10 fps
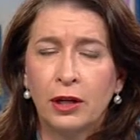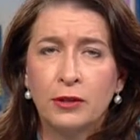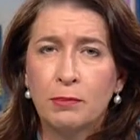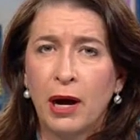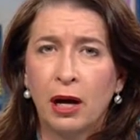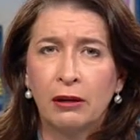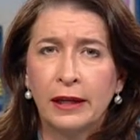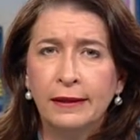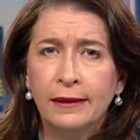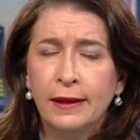
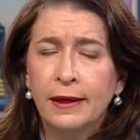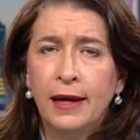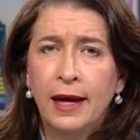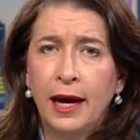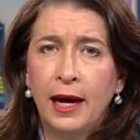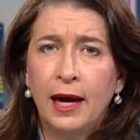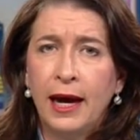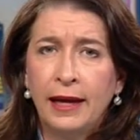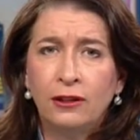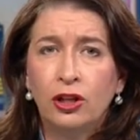spiralling,
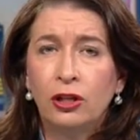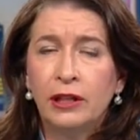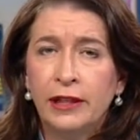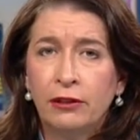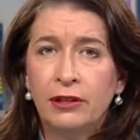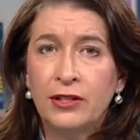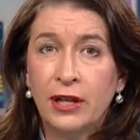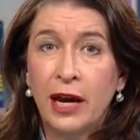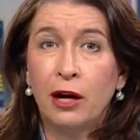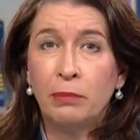and nuclear is, in
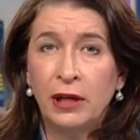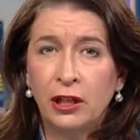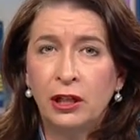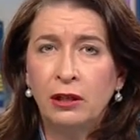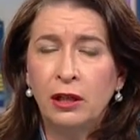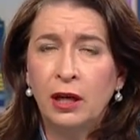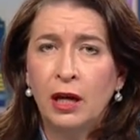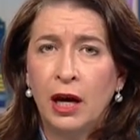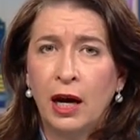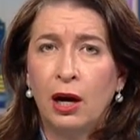our opinion,
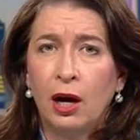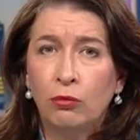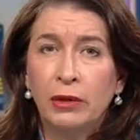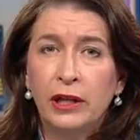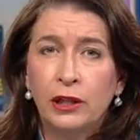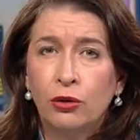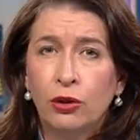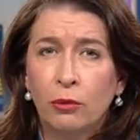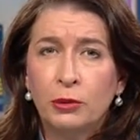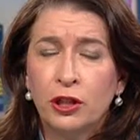a really good
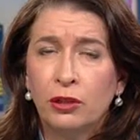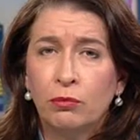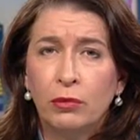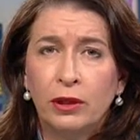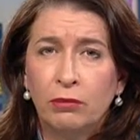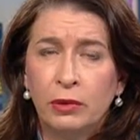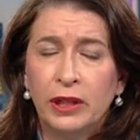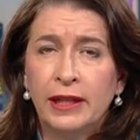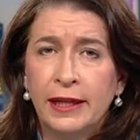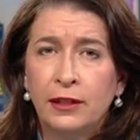option, and we're
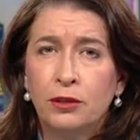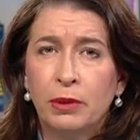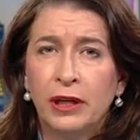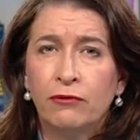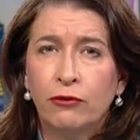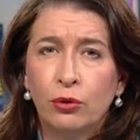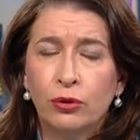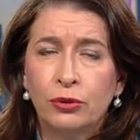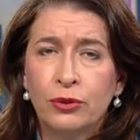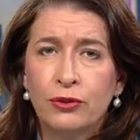keen to bring it forward
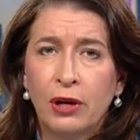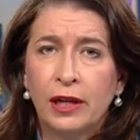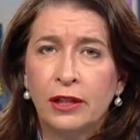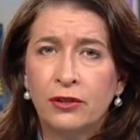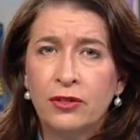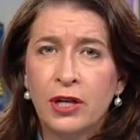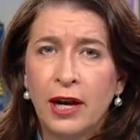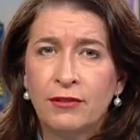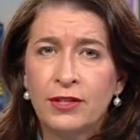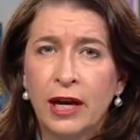to Australians to
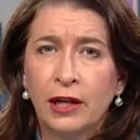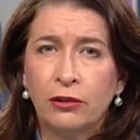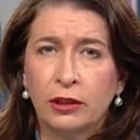have a say on it.